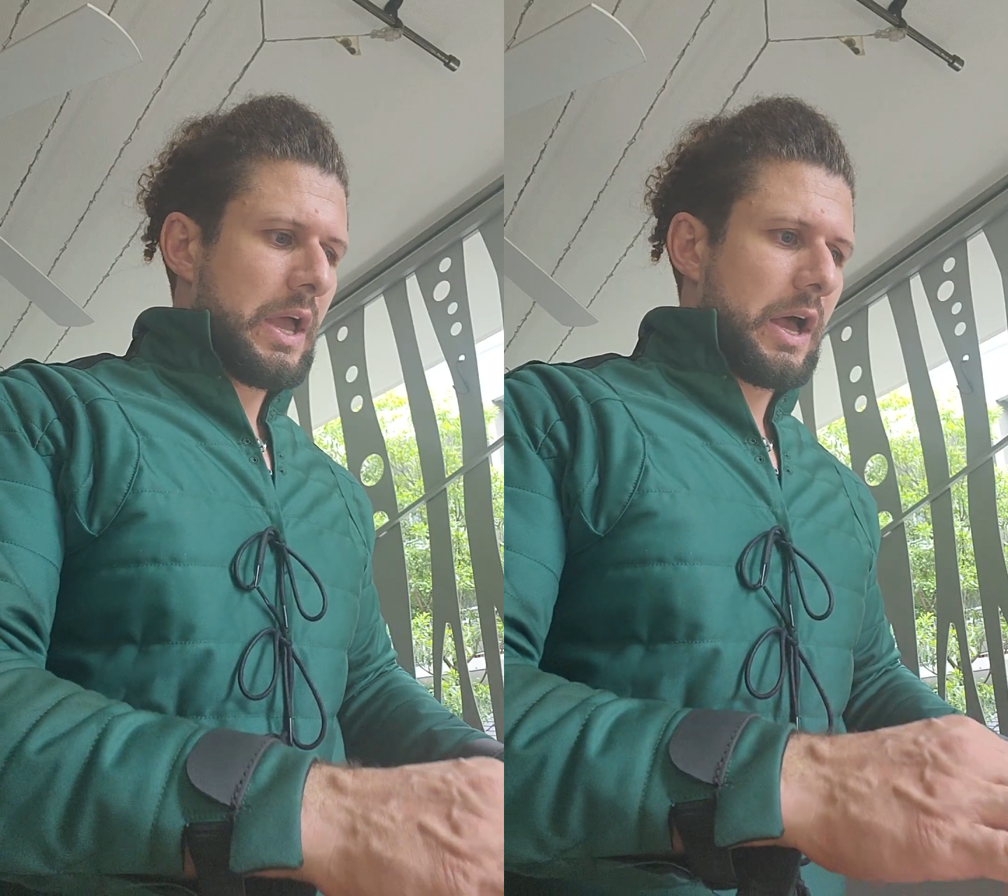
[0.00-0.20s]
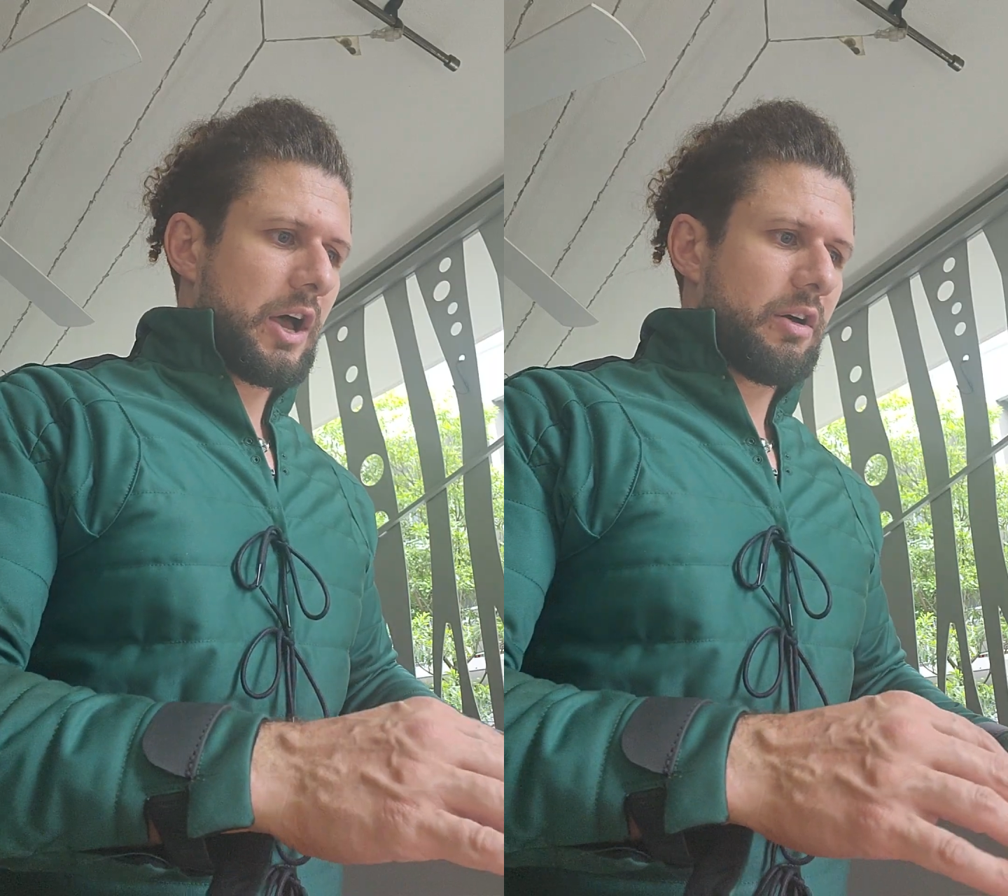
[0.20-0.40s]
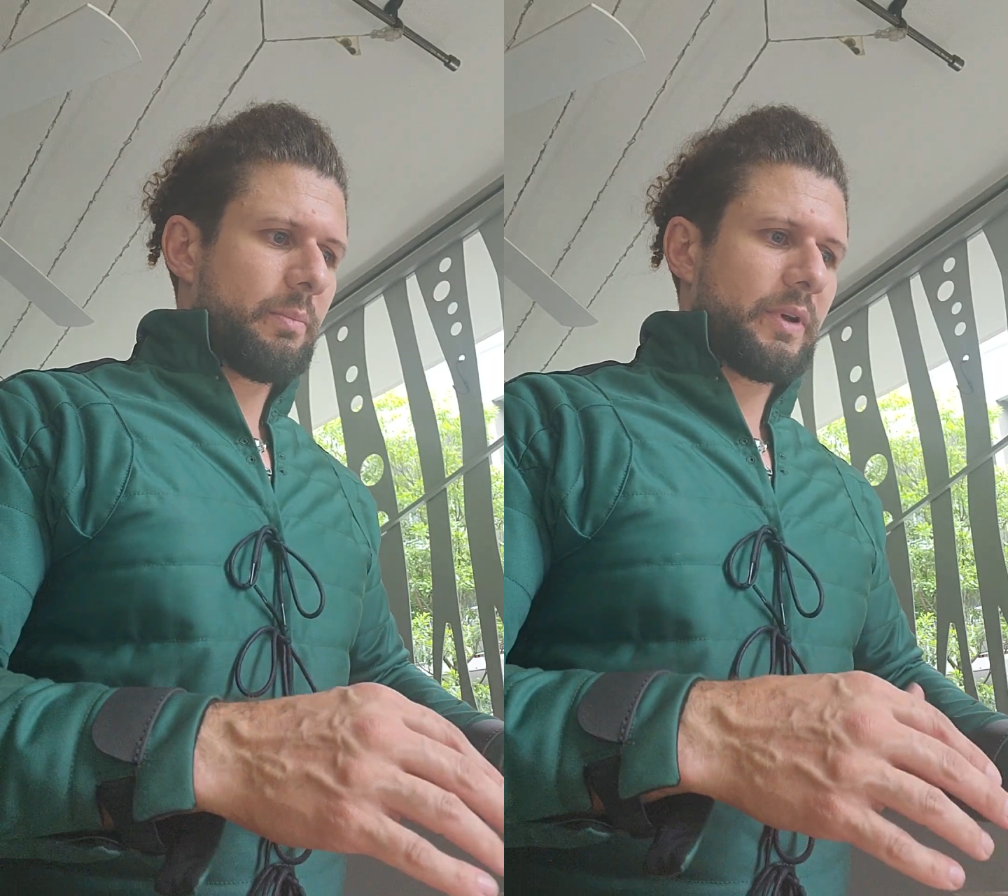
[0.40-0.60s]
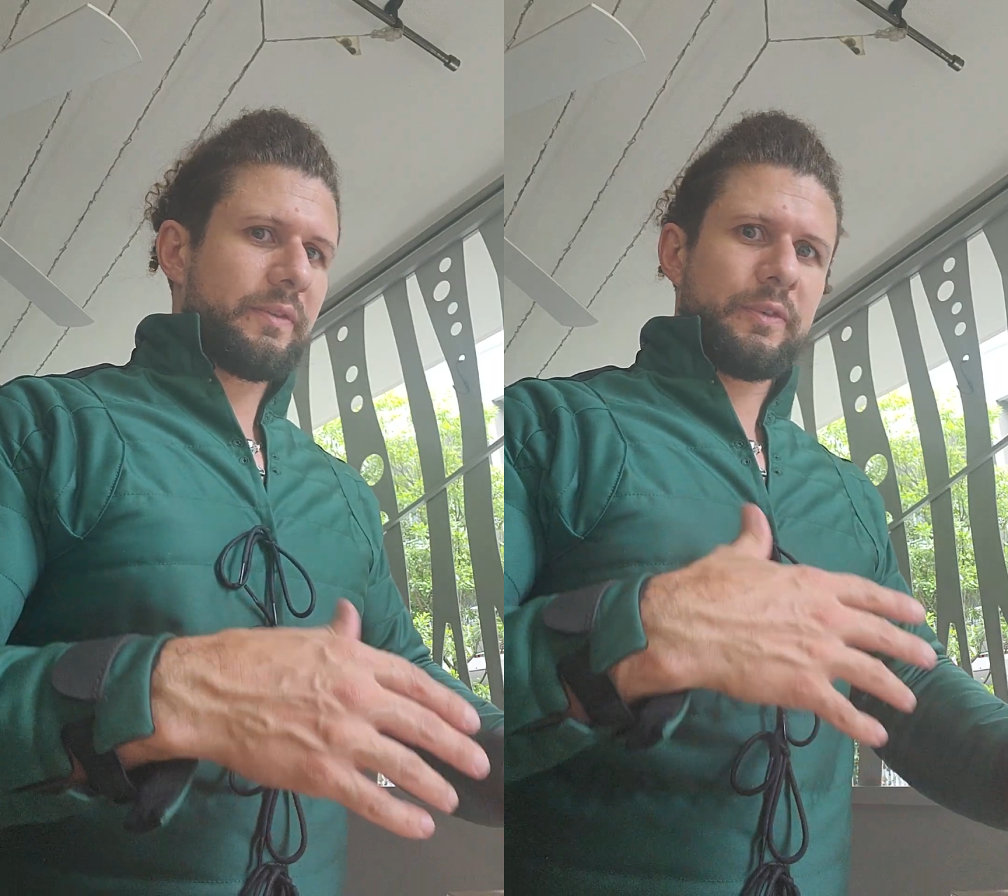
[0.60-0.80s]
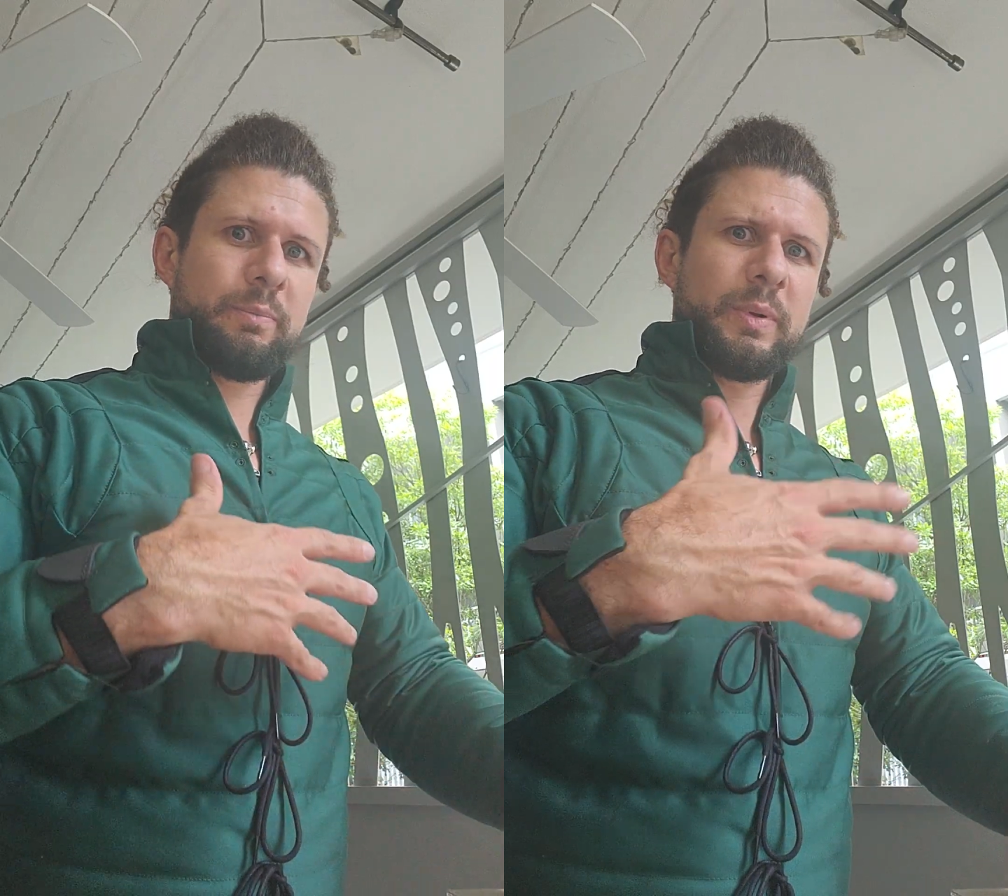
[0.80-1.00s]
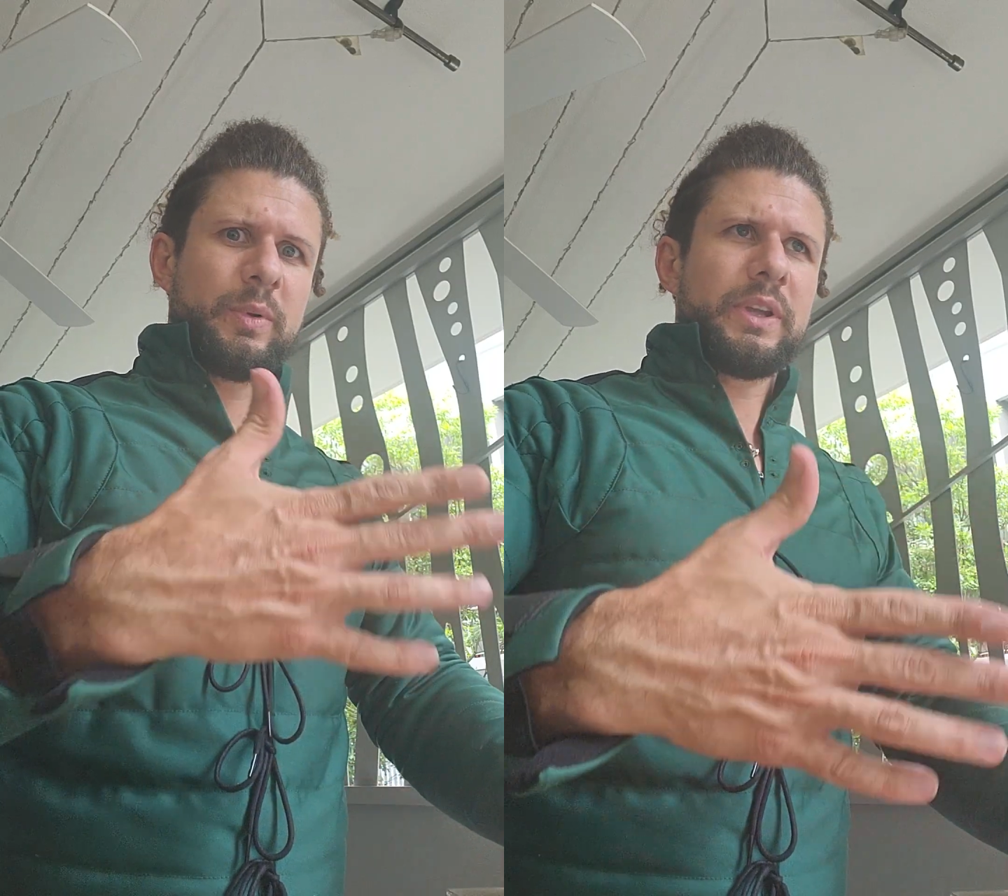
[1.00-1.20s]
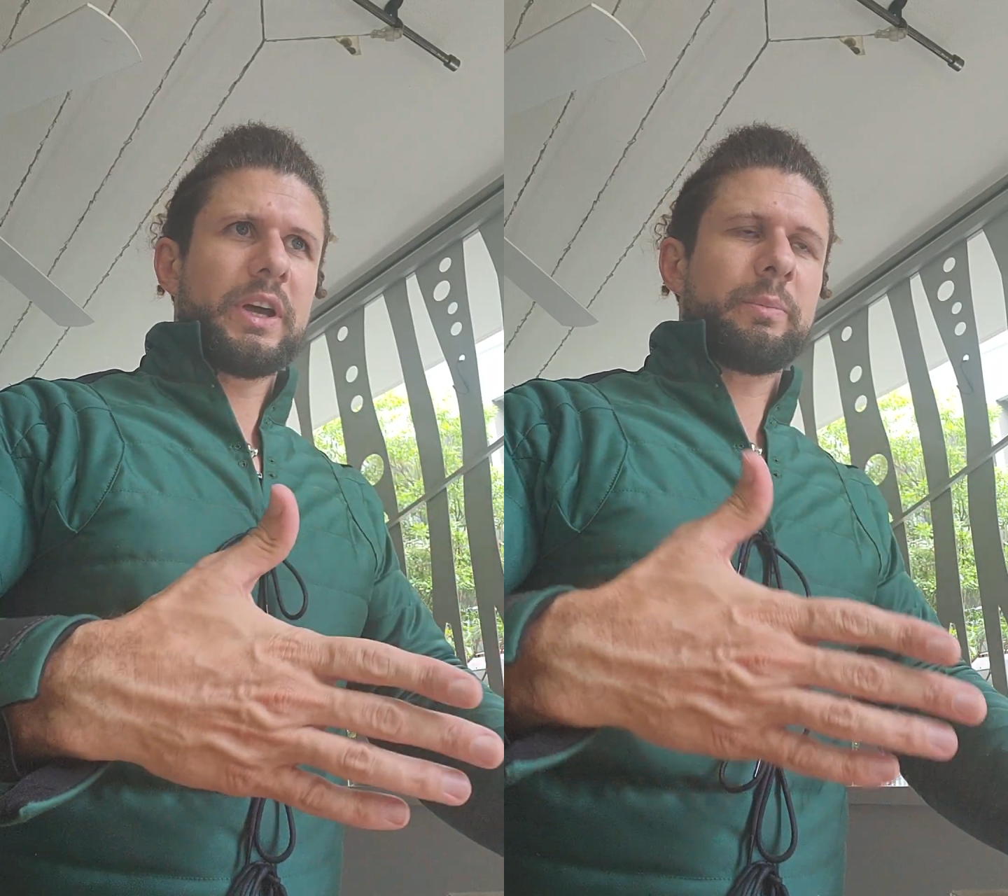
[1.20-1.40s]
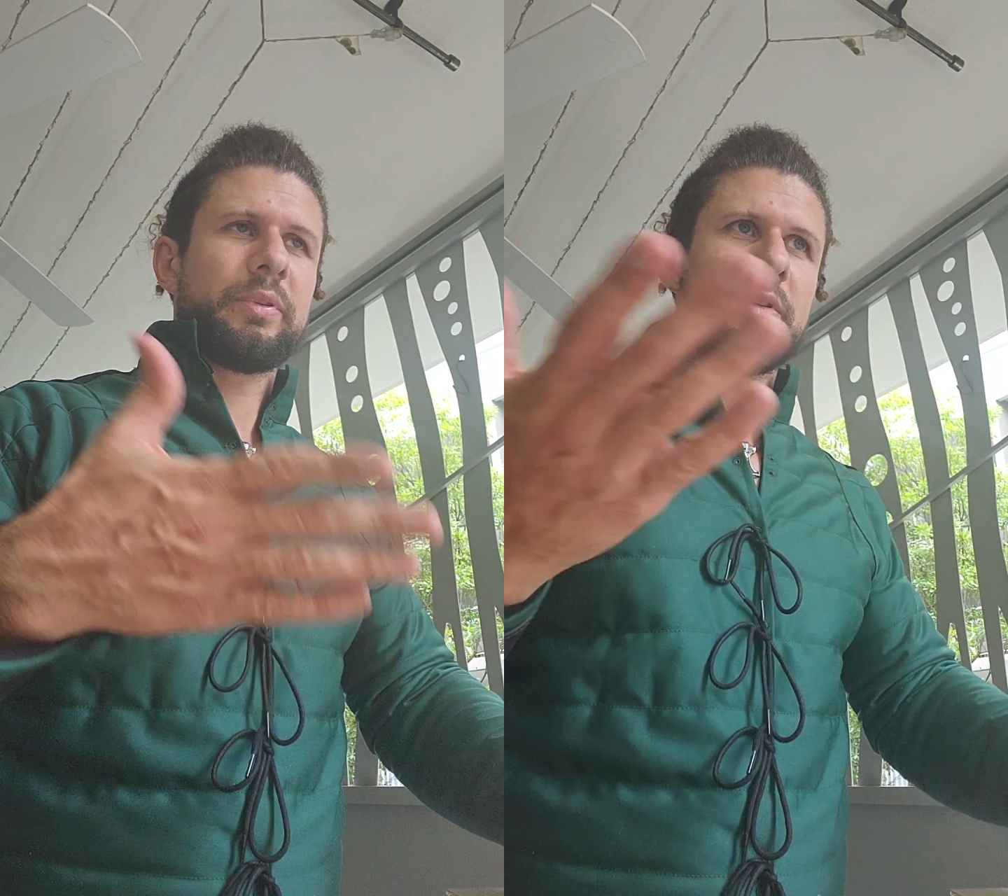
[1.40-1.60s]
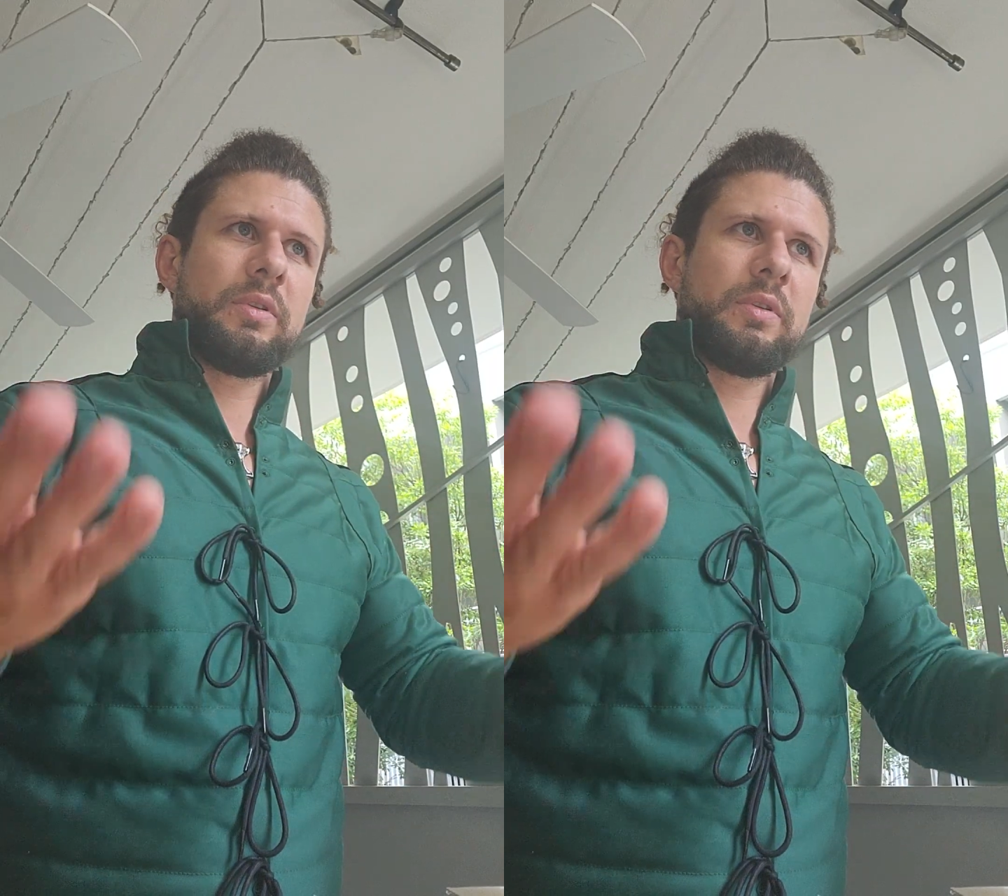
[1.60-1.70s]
But for building up,